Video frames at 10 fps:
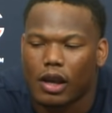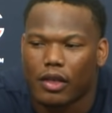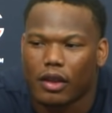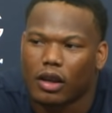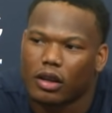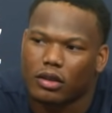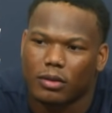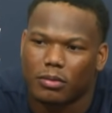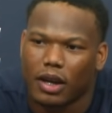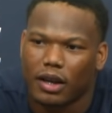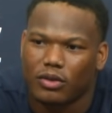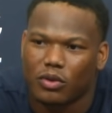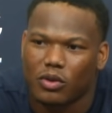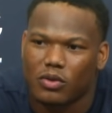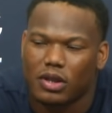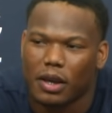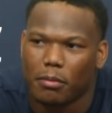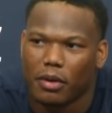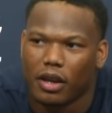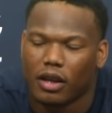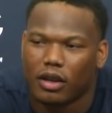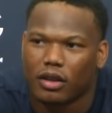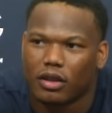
I think sometimes when you say media,